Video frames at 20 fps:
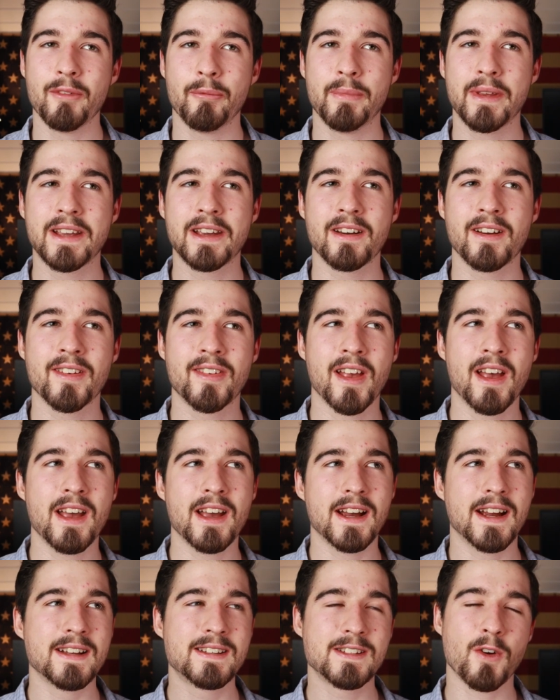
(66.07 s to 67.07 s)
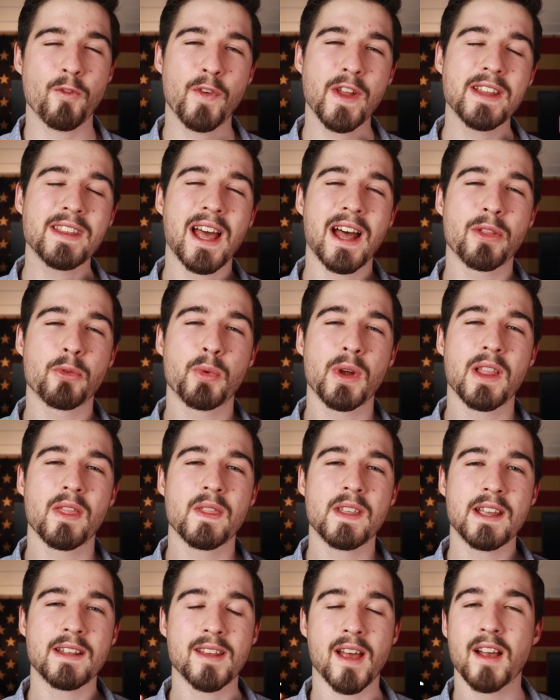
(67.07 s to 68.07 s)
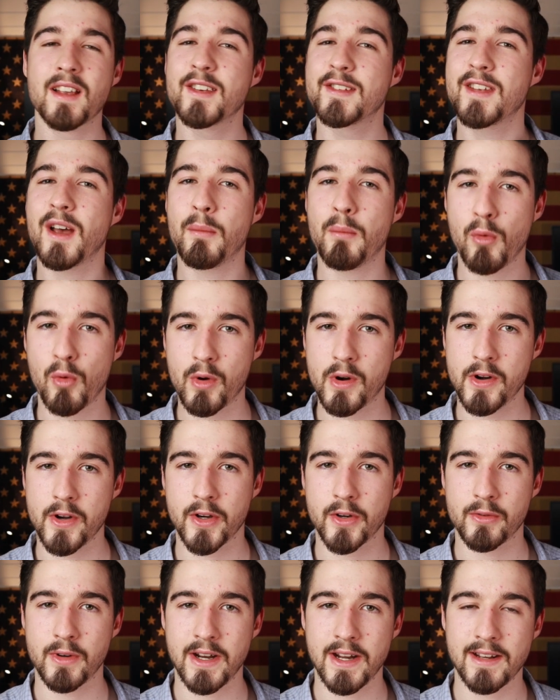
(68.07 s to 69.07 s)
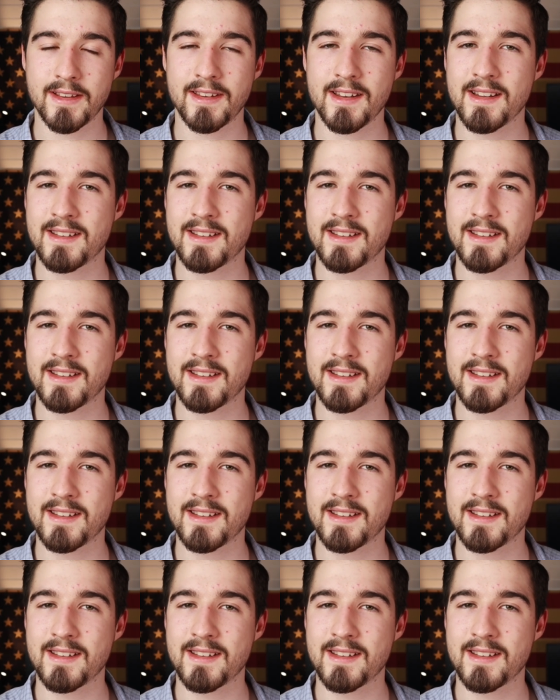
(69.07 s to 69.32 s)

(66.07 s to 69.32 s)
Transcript: because it's something that will need some work, right?